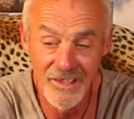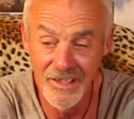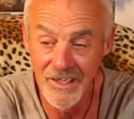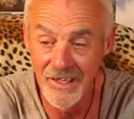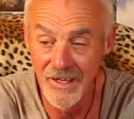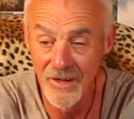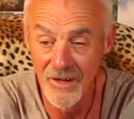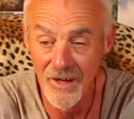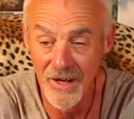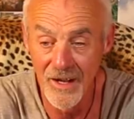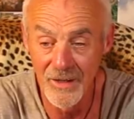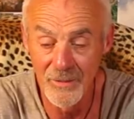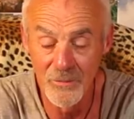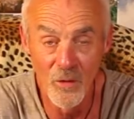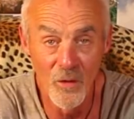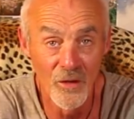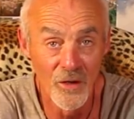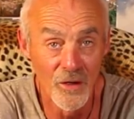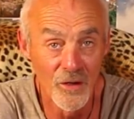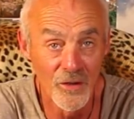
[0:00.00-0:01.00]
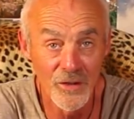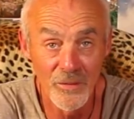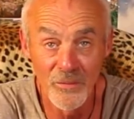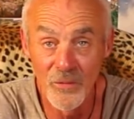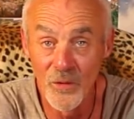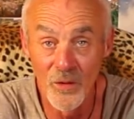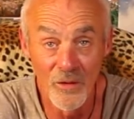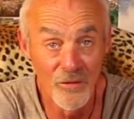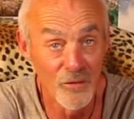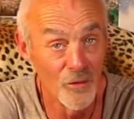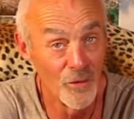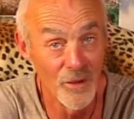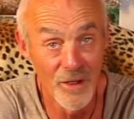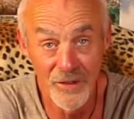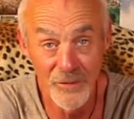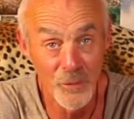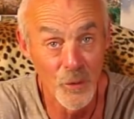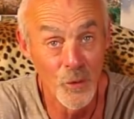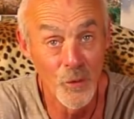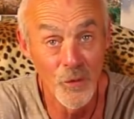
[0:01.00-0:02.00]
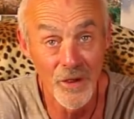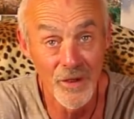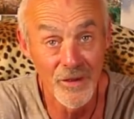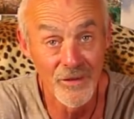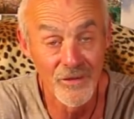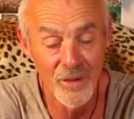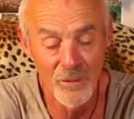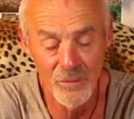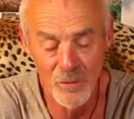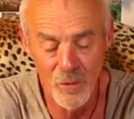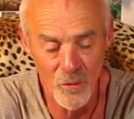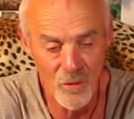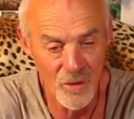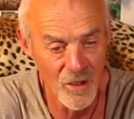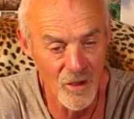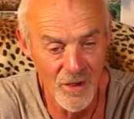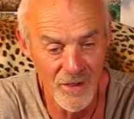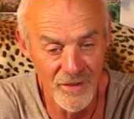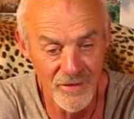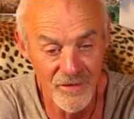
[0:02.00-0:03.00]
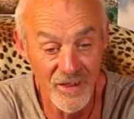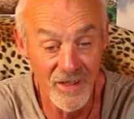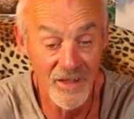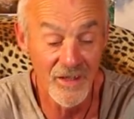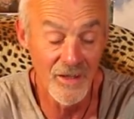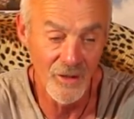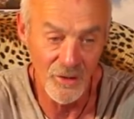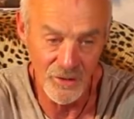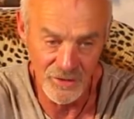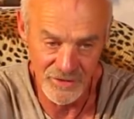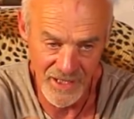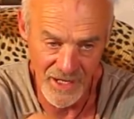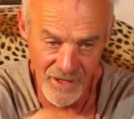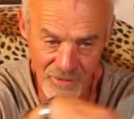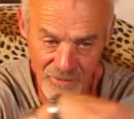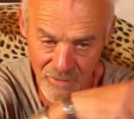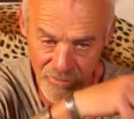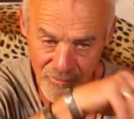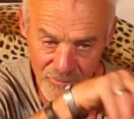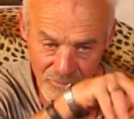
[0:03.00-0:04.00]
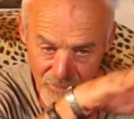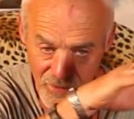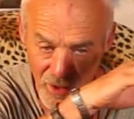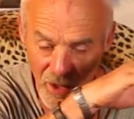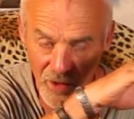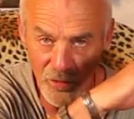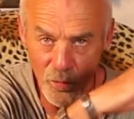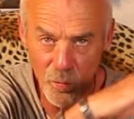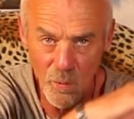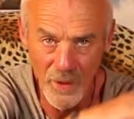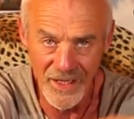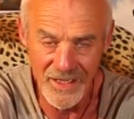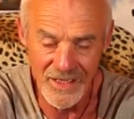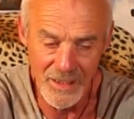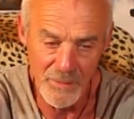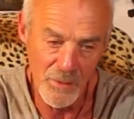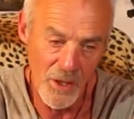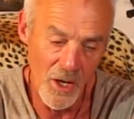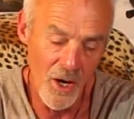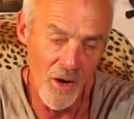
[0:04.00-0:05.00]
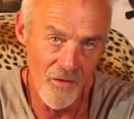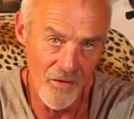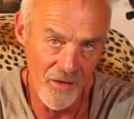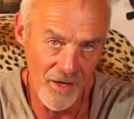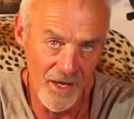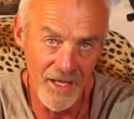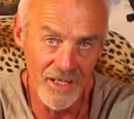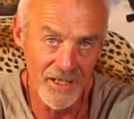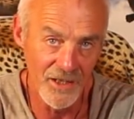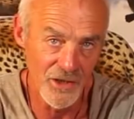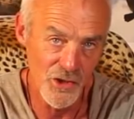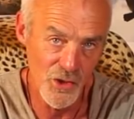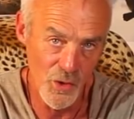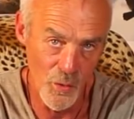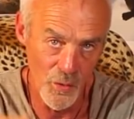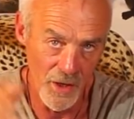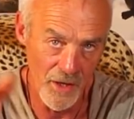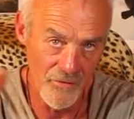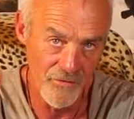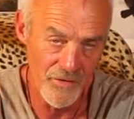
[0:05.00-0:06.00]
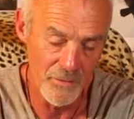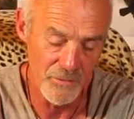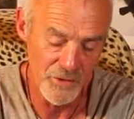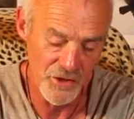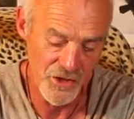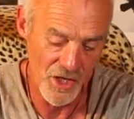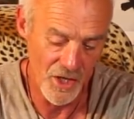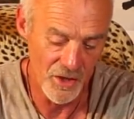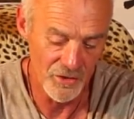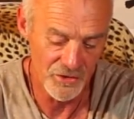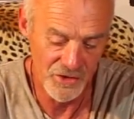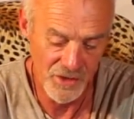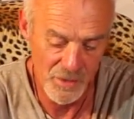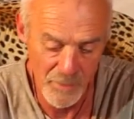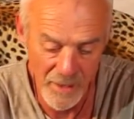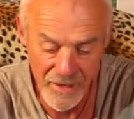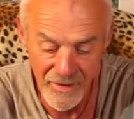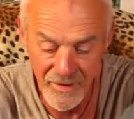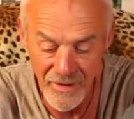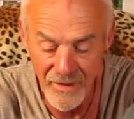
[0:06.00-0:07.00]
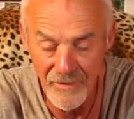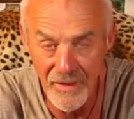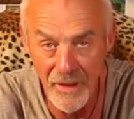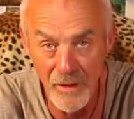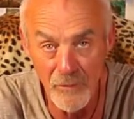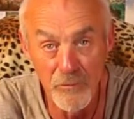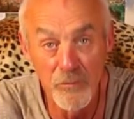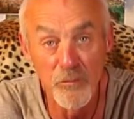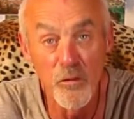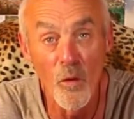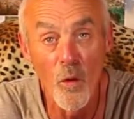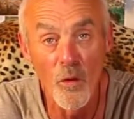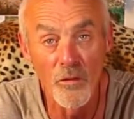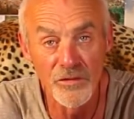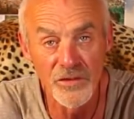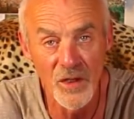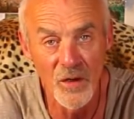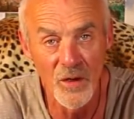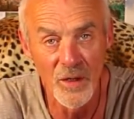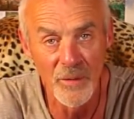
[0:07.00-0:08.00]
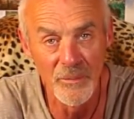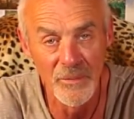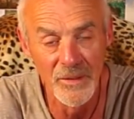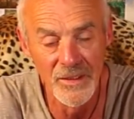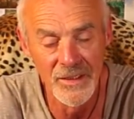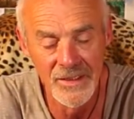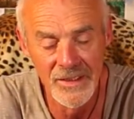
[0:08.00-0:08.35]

you know. And the more I looked, the more I thought they're spawning. So I brought the lines in, looked out like the weedier part of the lake, and sure enough they were charging about out there the 4th time,